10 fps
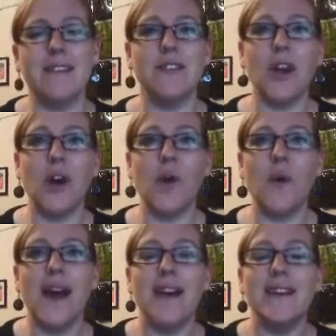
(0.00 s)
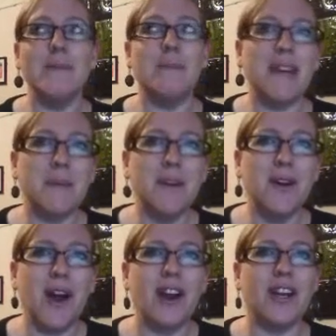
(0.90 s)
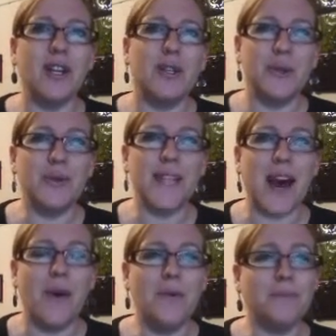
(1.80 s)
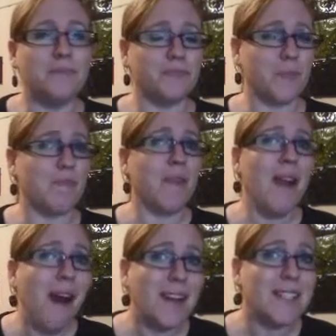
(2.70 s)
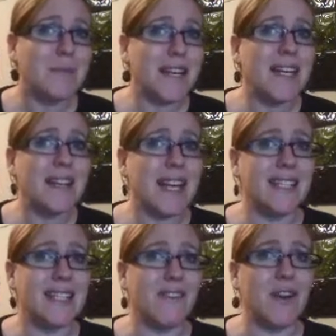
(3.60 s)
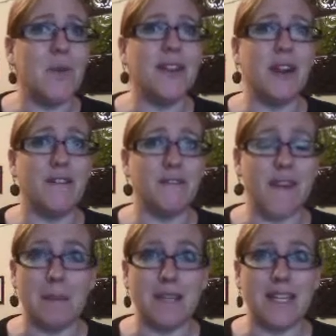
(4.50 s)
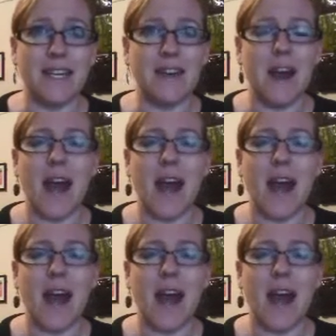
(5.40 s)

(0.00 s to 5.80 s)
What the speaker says: So some people are going to lose out on spending Thanksgiving with their family.